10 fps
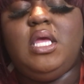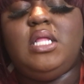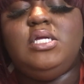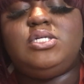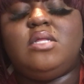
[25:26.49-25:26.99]

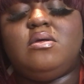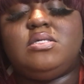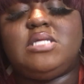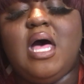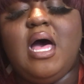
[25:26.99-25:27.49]
in each
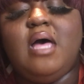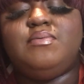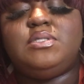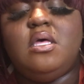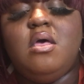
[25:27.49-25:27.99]
other's
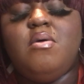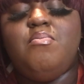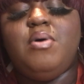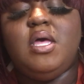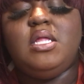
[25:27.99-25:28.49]
lives
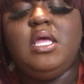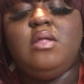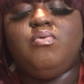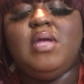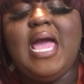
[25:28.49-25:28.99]
but
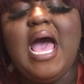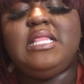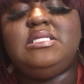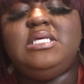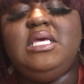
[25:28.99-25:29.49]
in
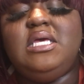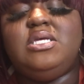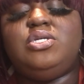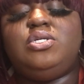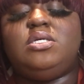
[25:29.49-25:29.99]
reality
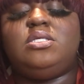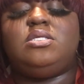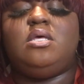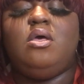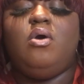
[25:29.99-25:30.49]
it's just